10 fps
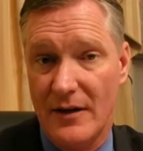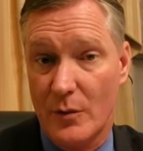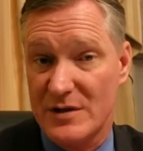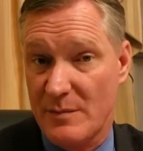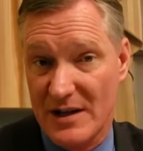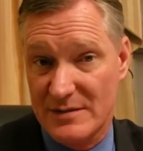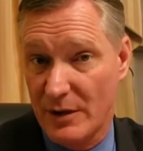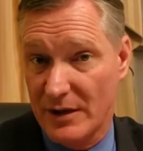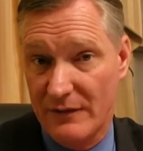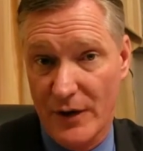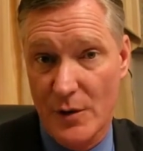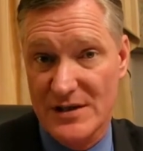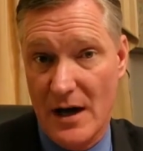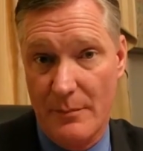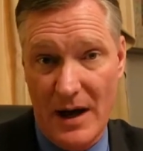responsibility
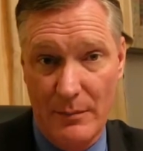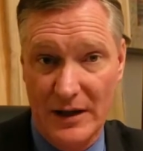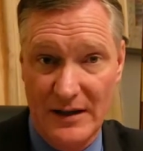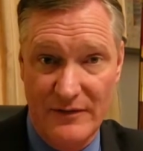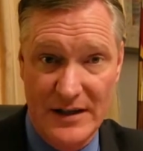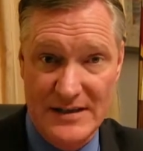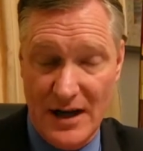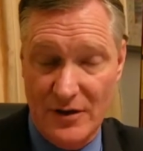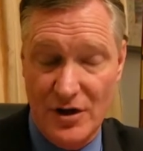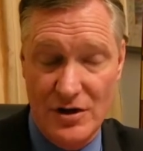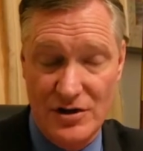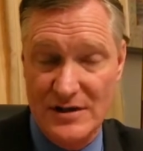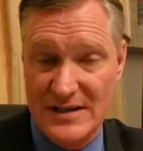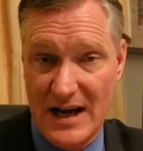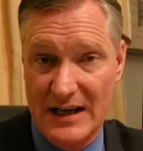flows up. I believe that Secretary
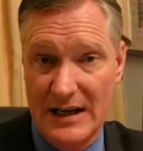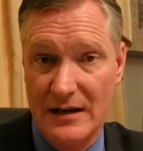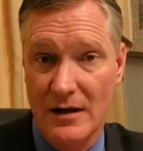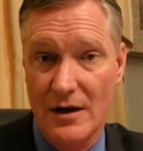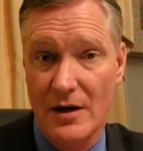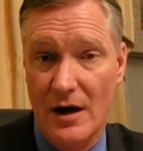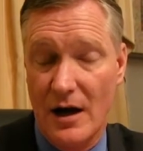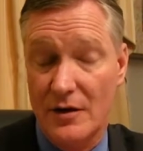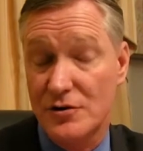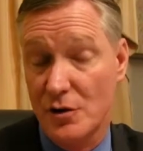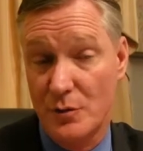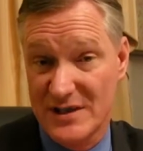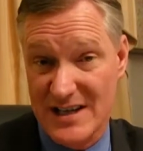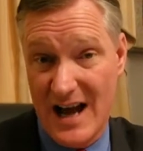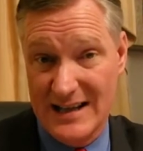Shinseki should
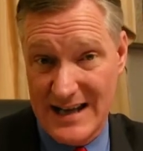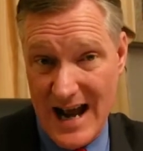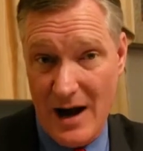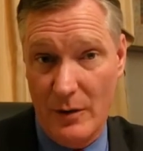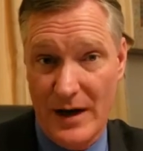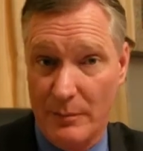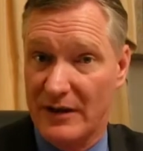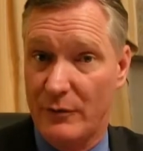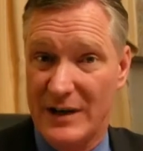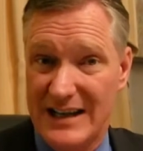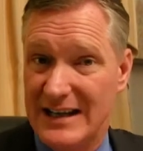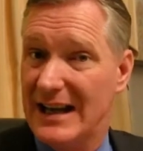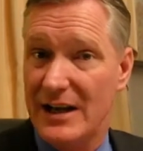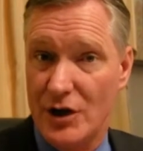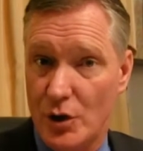resign now, and I believe we need to
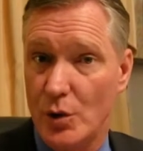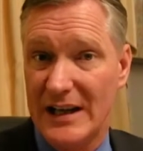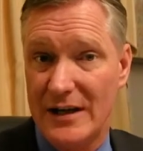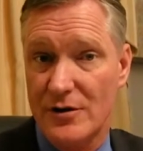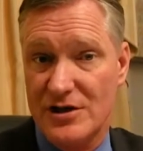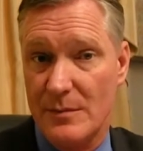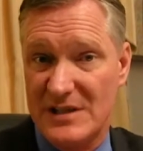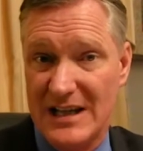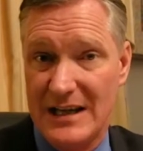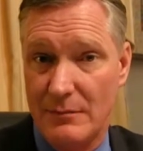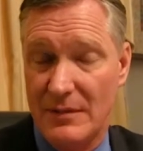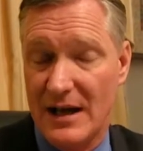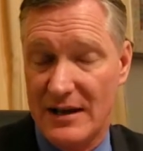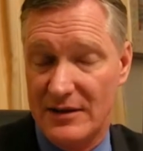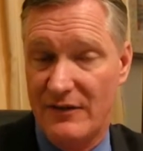get a new leadership
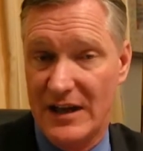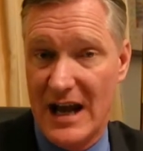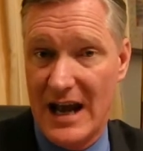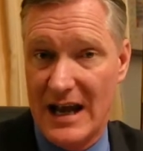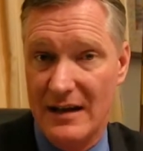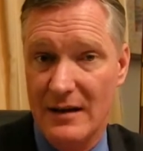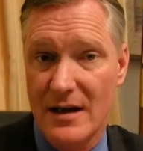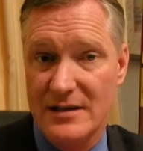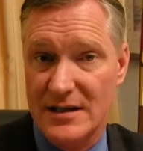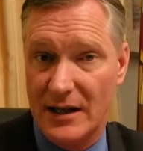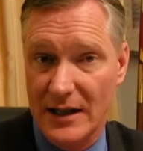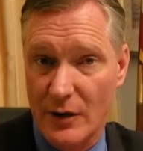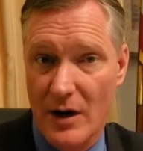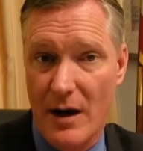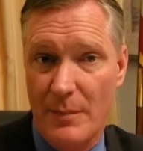team at the VA to
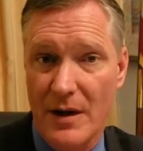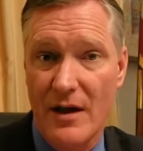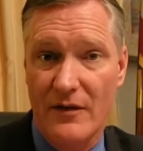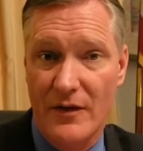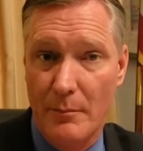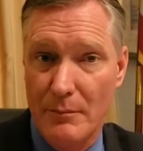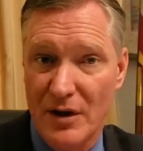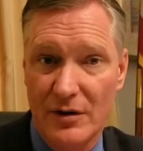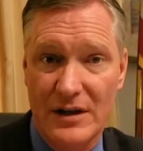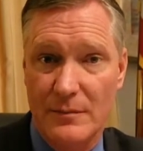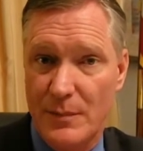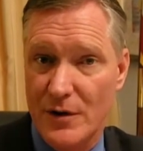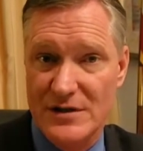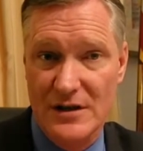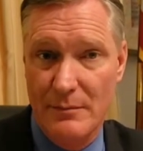clear up the
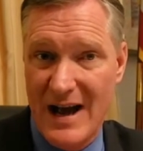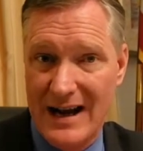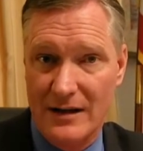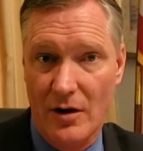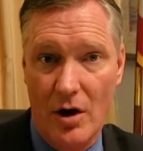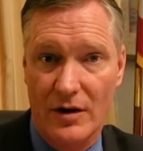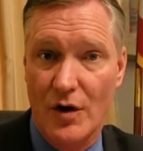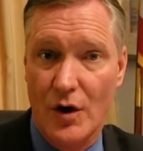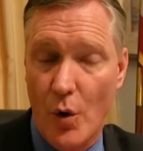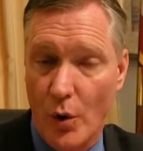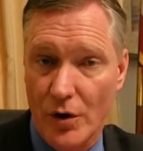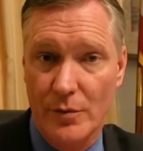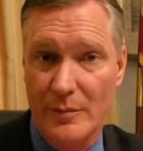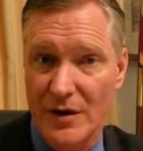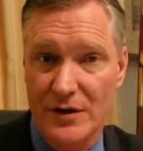million-person backlog, the
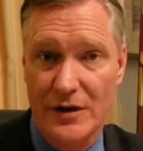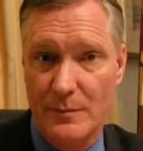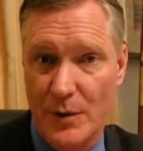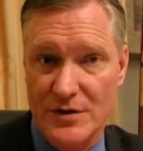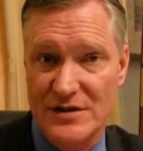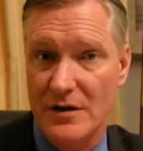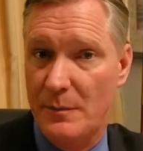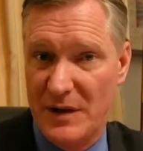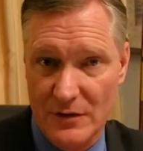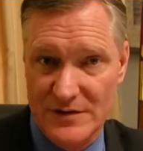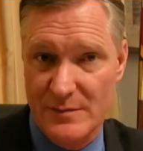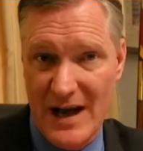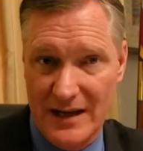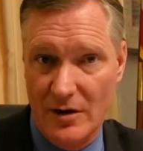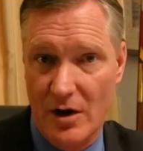quarter-million-person appeals
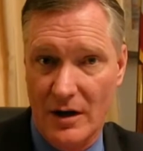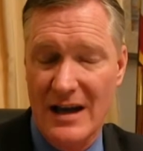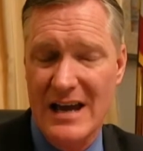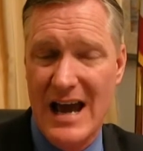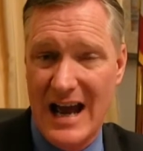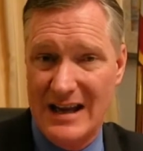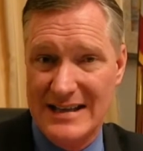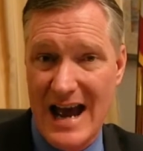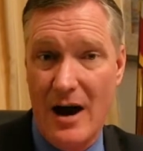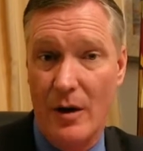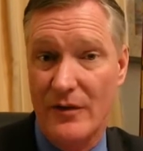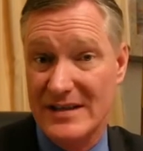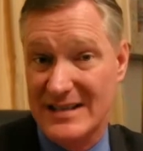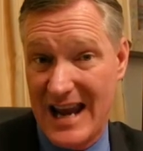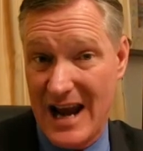backlog, and now
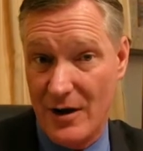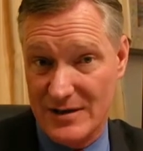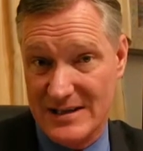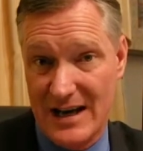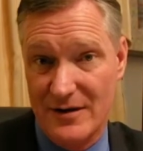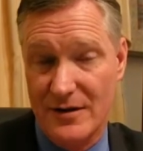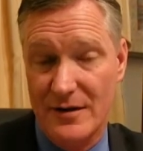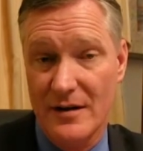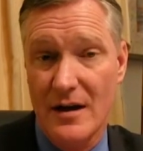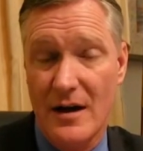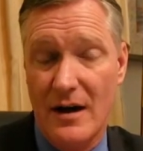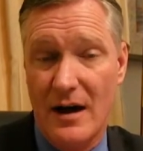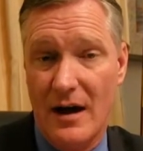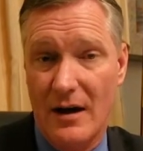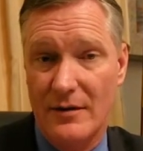this care standard
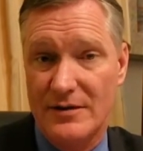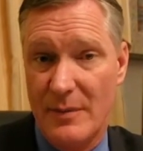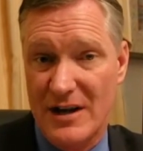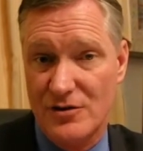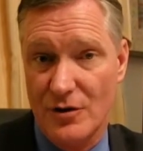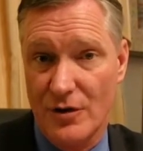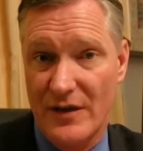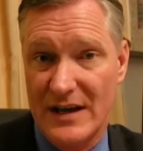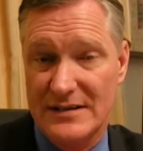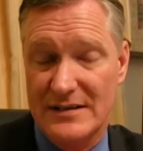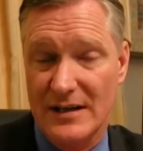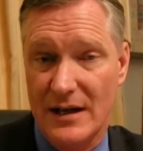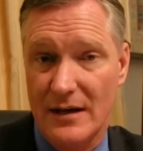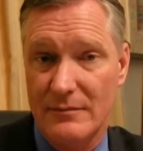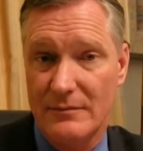to make sure that
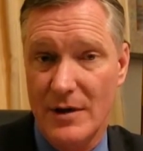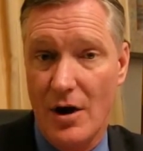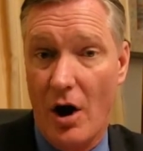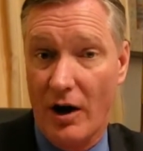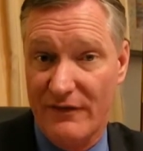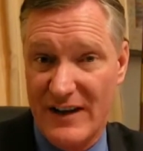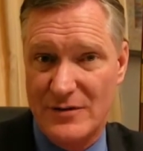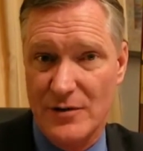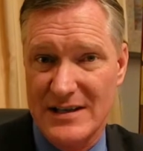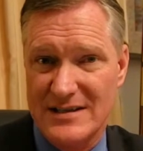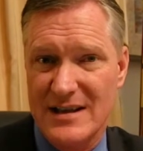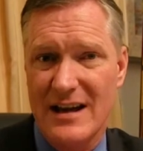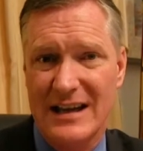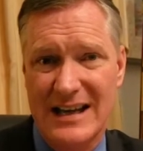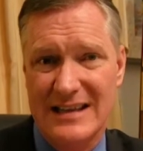our veterans
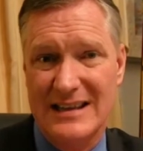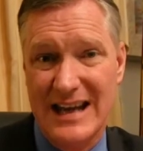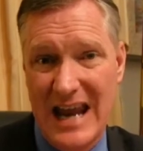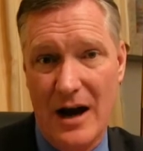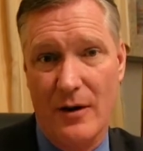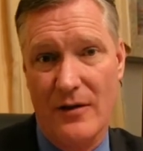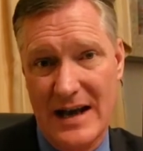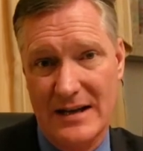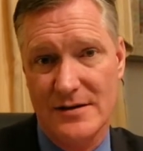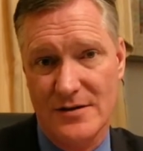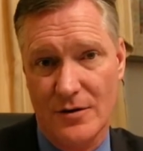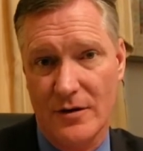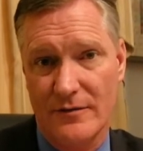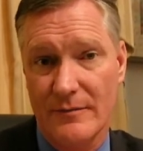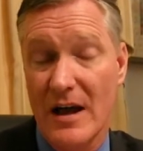get the care they
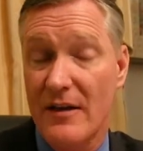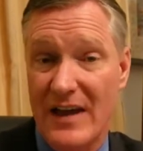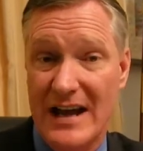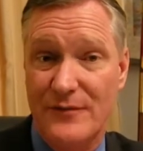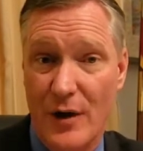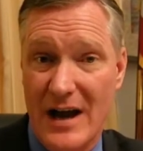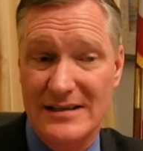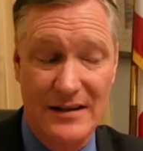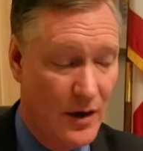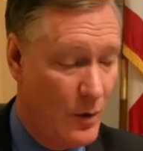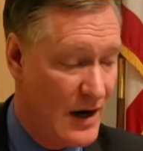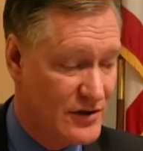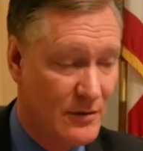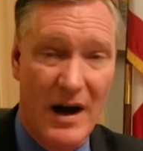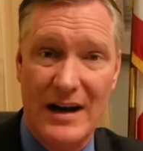deserve. Thanks for asking the
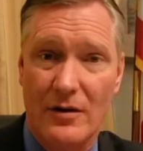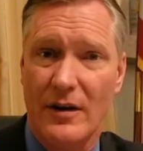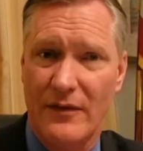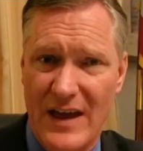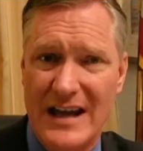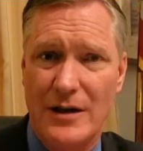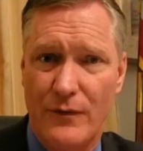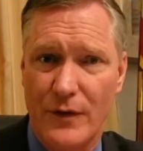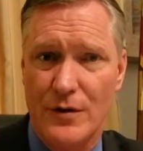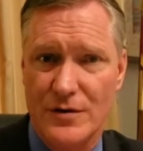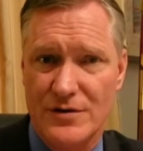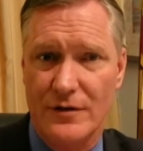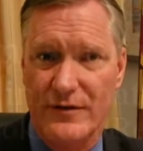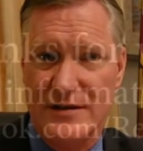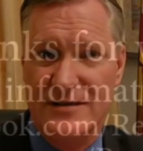question, Michael, and thank you for your
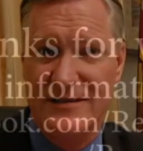service.